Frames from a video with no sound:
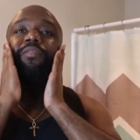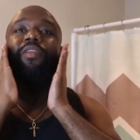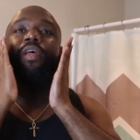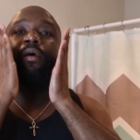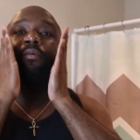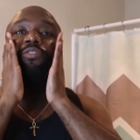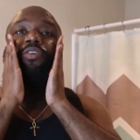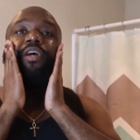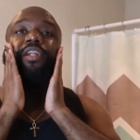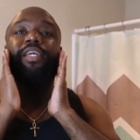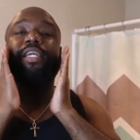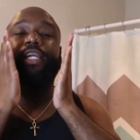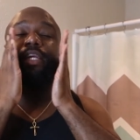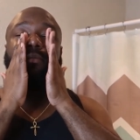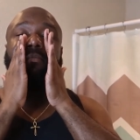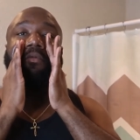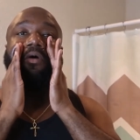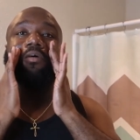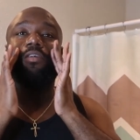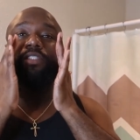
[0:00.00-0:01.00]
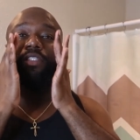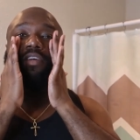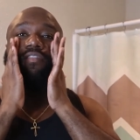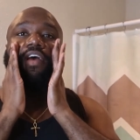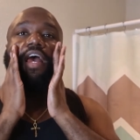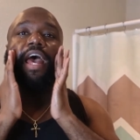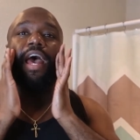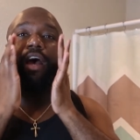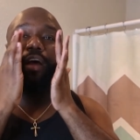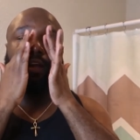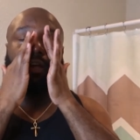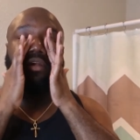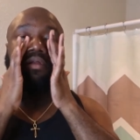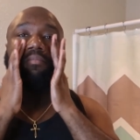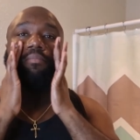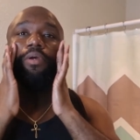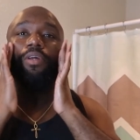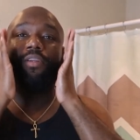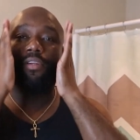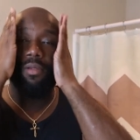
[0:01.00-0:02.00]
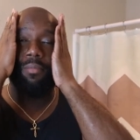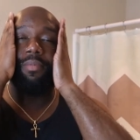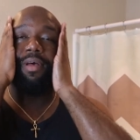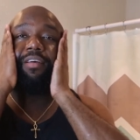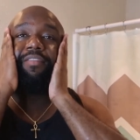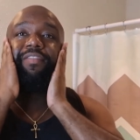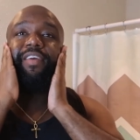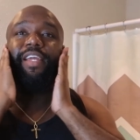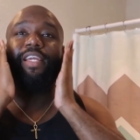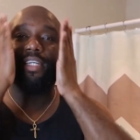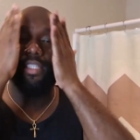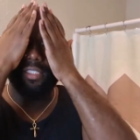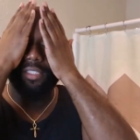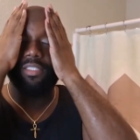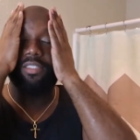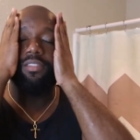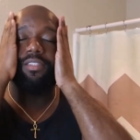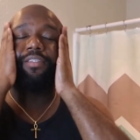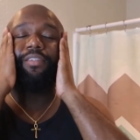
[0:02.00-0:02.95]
I'm trying to keep most of it out of the middle of my face